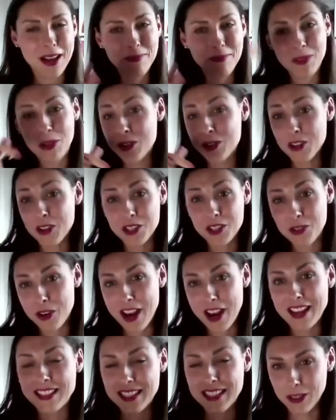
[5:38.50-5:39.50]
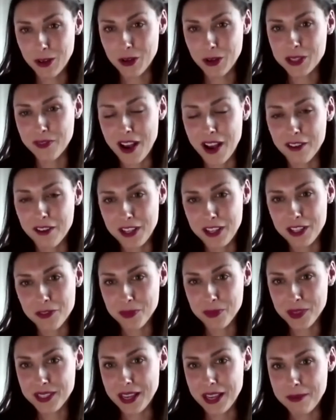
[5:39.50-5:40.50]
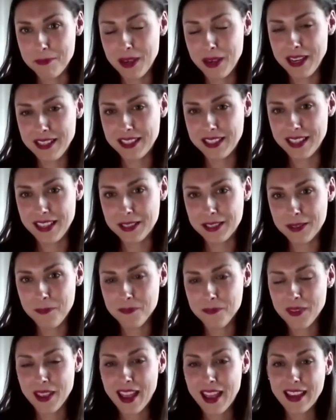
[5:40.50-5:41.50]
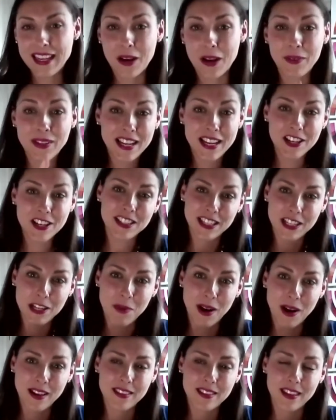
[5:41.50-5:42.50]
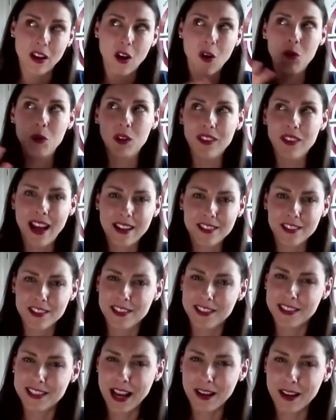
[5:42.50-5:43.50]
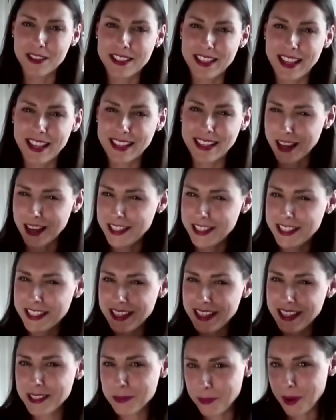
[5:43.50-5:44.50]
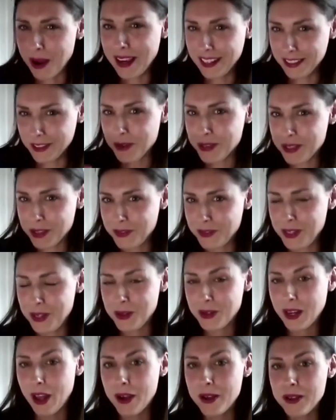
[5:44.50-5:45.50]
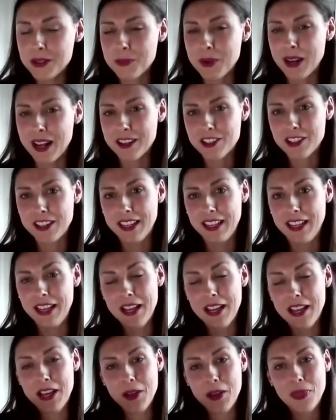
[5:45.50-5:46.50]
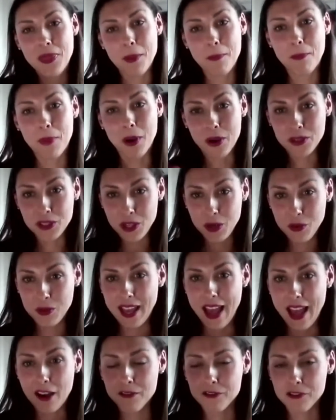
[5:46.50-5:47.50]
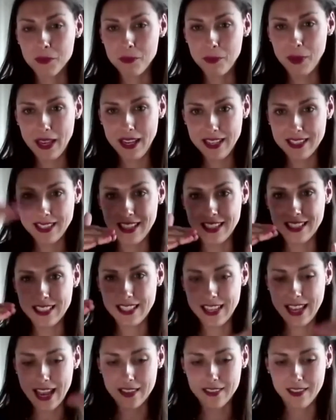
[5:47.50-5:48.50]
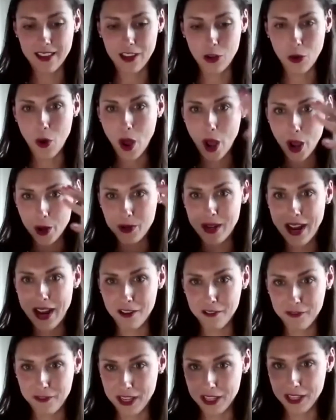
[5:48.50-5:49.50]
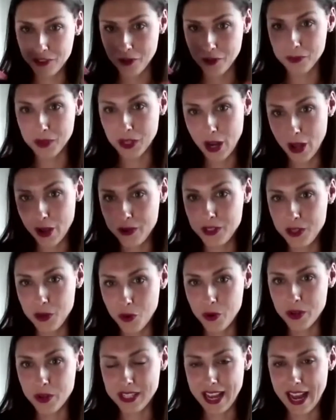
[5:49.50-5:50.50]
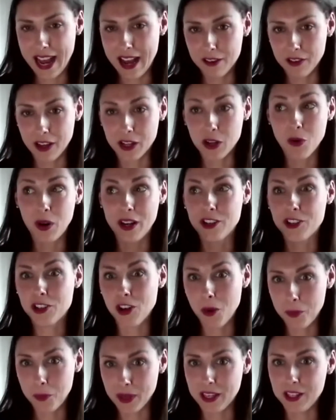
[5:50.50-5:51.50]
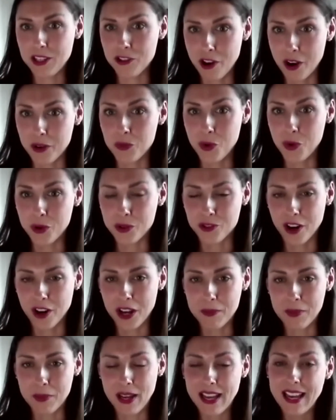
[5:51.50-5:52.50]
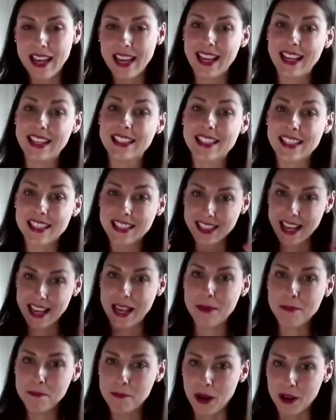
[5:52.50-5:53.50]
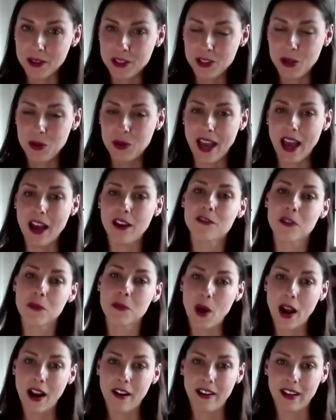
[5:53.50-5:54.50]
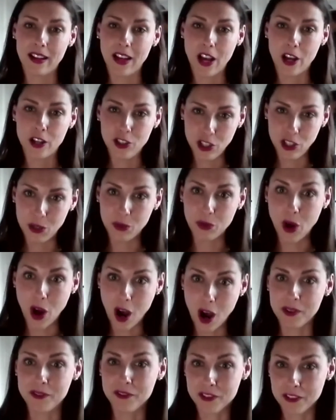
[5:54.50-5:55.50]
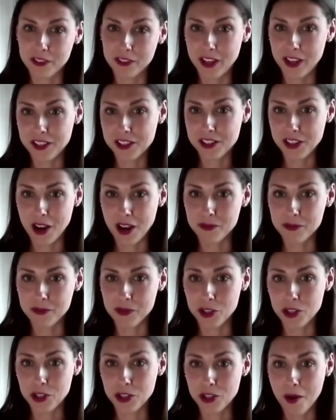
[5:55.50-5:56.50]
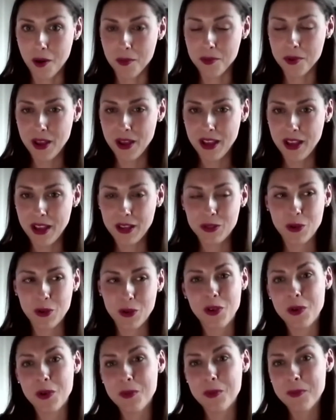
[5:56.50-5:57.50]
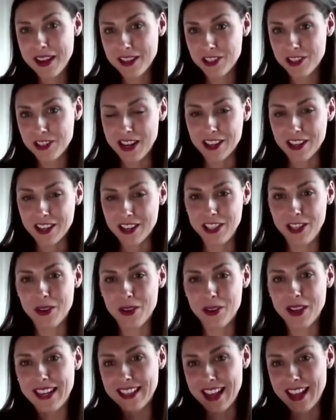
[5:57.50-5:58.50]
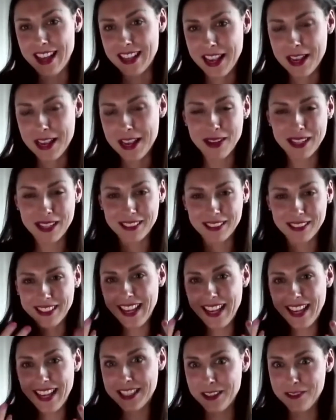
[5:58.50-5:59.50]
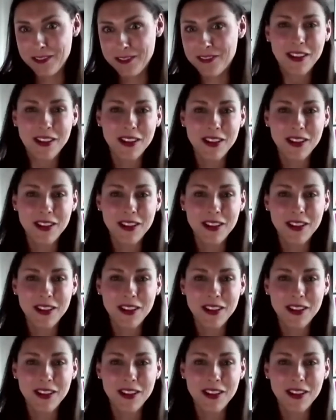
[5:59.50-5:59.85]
You're just creating lots of outfits from the same pieces. Now, initially you might think, oh, well, that doesn't sound as exciting as buying lots of new clothes, but actually the buzz you get from piecing together your own outfits from the clothes you already have, I call it shopping in your own wardrobe, is the same buzz you get from wearing a new garment for the first time from a shop. So if you imagine, actually, you're getting that same little hit of